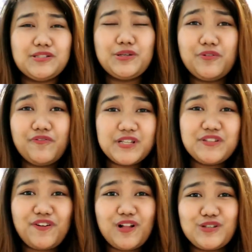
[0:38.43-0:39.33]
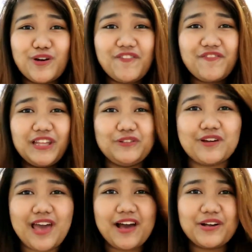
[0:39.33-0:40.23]
So first of all, sorry if I
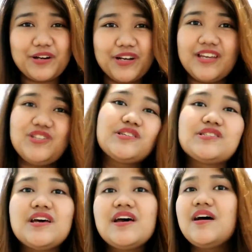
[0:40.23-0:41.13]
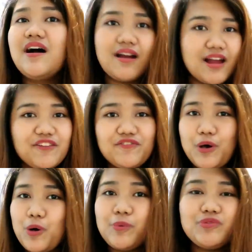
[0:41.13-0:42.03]
look haggard. I just arrived
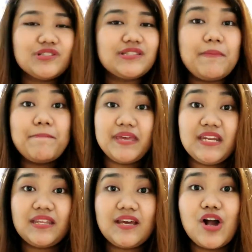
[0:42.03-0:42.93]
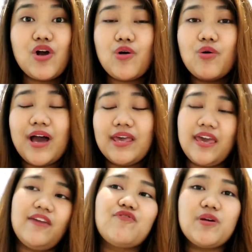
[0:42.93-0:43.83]
home just a minute ago. I
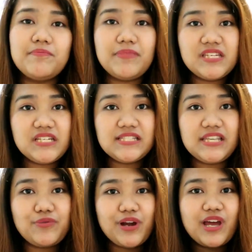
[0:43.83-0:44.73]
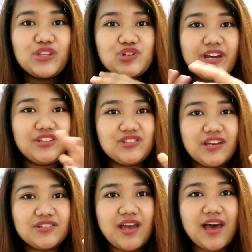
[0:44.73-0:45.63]
came from B G C where I tried
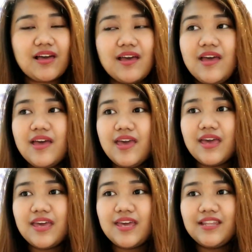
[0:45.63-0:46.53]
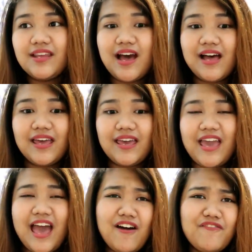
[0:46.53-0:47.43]
Shake Shack, and I
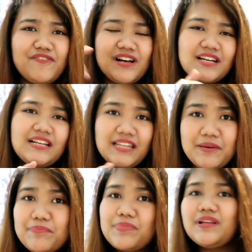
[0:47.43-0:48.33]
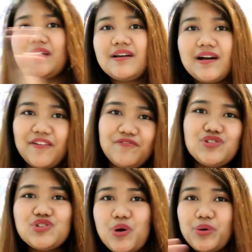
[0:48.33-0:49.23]
have a clip like I've
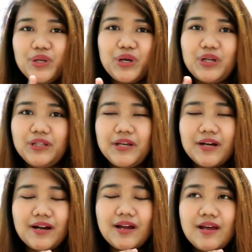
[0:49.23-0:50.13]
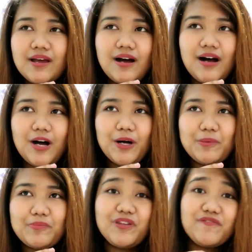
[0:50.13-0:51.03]
shown earlier,
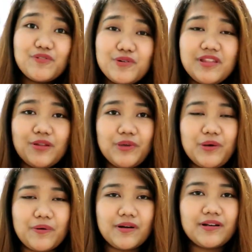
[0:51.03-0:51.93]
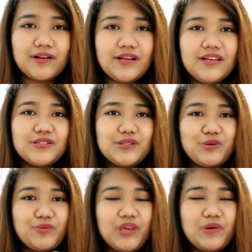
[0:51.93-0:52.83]
um, the food that we ordered. So
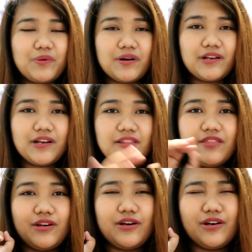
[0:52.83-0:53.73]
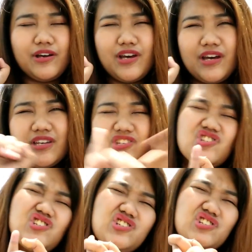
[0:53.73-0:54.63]
we ordered the
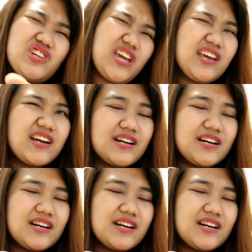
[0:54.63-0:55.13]
shake.